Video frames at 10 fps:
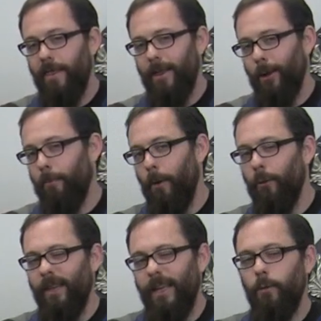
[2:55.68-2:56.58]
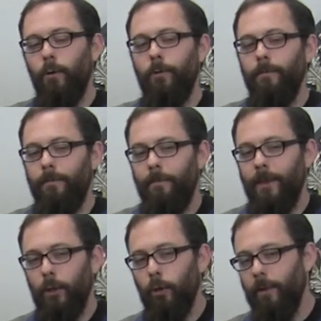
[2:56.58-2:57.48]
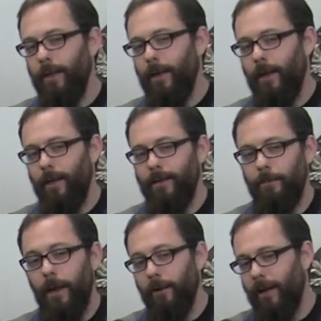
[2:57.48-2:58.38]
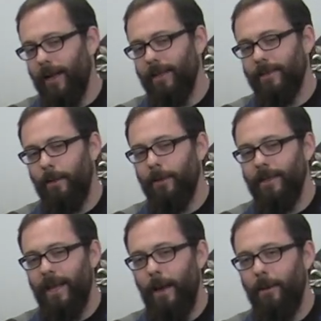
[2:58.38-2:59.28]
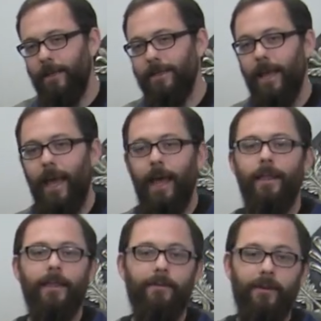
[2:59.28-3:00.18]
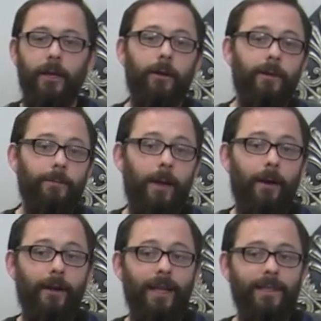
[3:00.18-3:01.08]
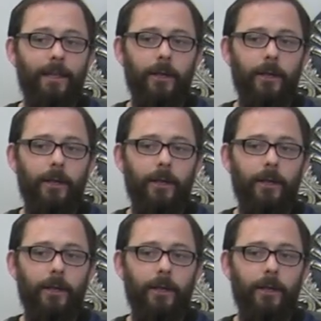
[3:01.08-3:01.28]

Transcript: They're both equal. The lumen is better against some contaminants and the vinegar is better against